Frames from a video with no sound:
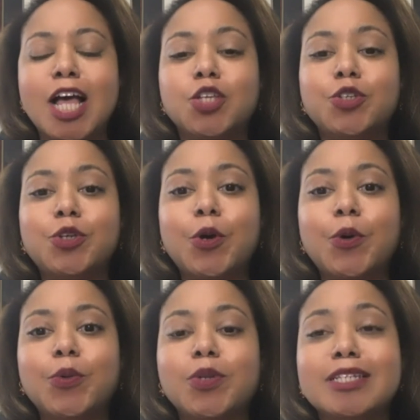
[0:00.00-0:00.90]

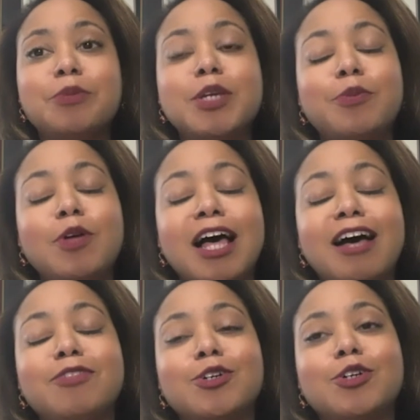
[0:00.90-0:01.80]
So some people
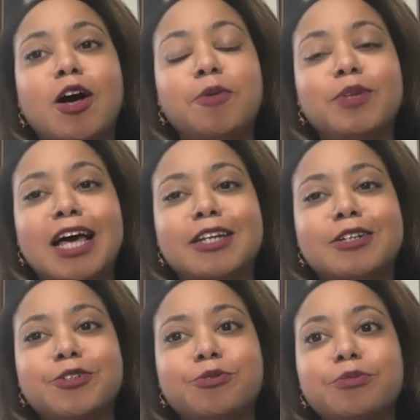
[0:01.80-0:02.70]
have their gallbladders